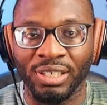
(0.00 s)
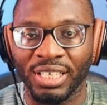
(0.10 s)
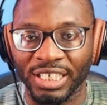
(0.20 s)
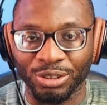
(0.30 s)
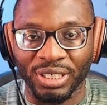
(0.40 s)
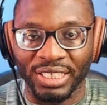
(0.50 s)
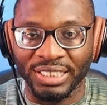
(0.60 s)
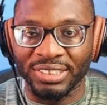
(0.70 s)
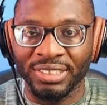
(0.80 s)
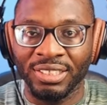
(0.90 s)
And you can
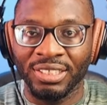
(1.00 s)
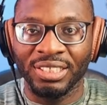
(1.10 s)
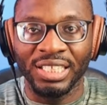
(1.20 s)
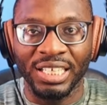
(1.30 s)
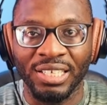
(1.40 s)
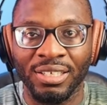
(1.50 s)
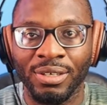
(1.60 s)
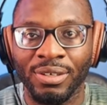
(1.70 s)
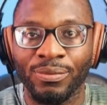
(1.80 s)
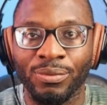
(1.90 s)
get the
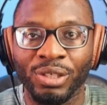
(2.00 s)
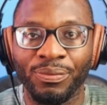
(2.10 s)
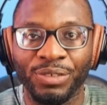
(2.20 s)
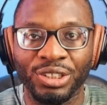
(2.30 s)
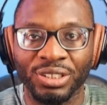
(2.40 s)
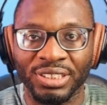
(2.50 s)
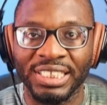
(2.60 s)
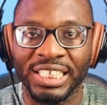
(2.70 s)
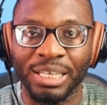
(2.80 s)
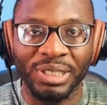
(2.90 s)
fully featured
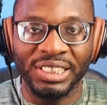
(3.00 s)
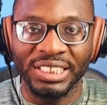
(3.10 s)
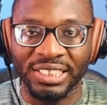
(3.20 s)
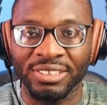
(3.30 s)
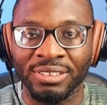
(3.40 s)
dynamic data